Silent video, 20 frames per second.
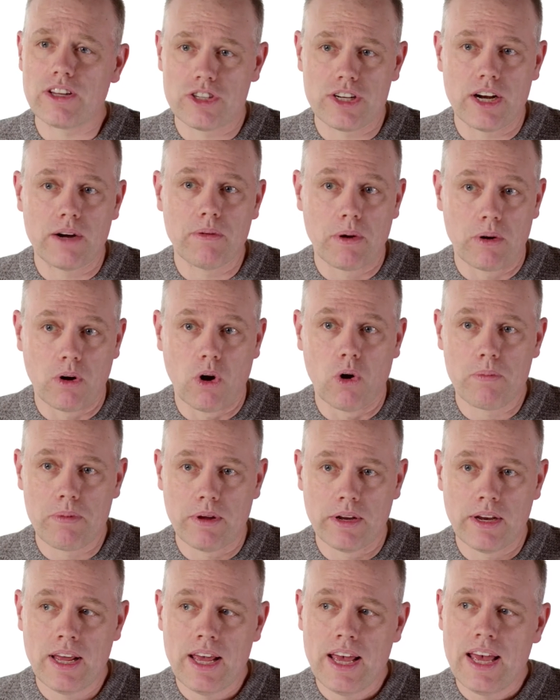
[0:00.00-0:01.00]
share about
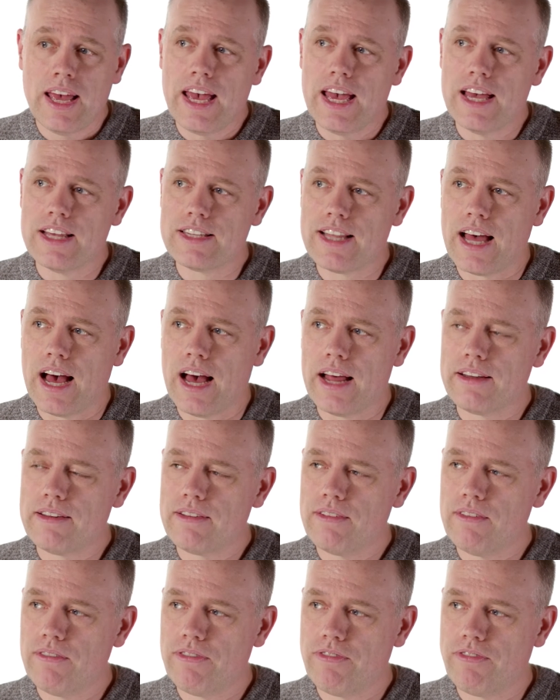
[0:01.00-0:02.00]
open is that
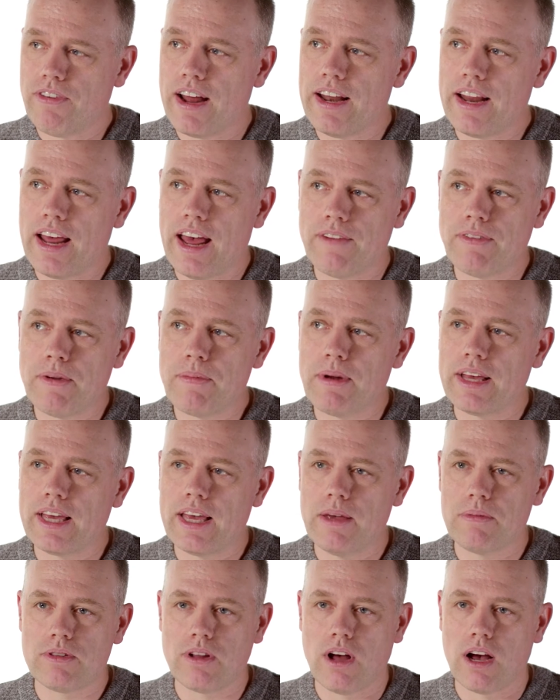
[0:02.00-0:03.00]
everybody
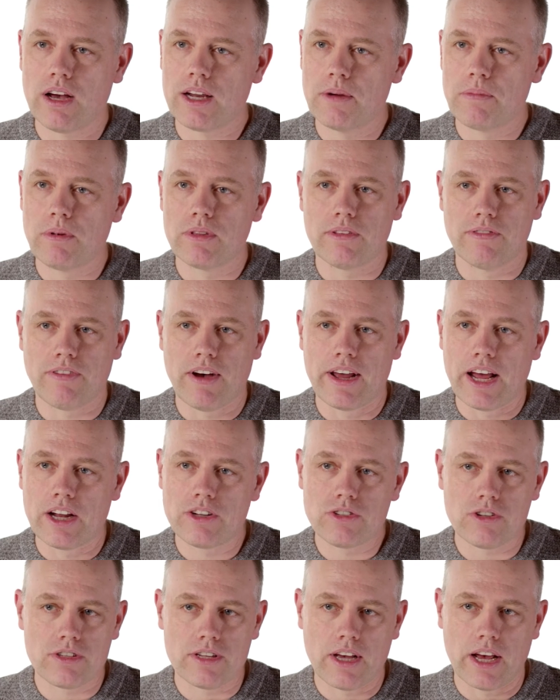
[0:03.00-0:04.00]
keeps talking about the
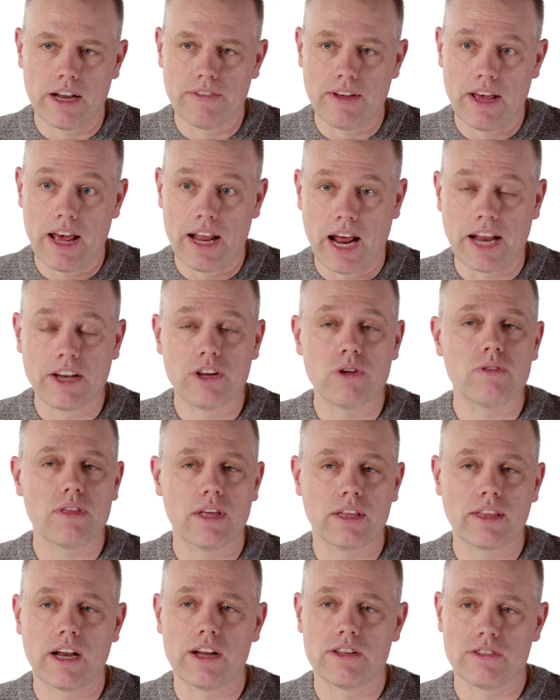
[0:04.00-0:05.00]
financial side of it, and I do
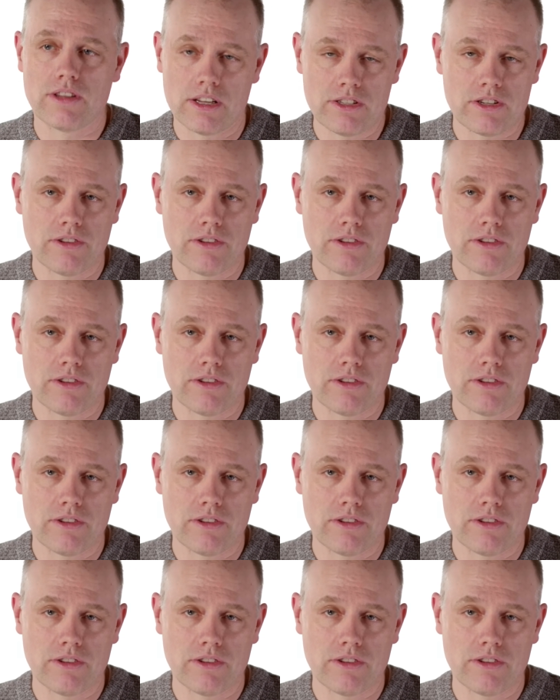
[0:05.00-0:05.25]
think that is such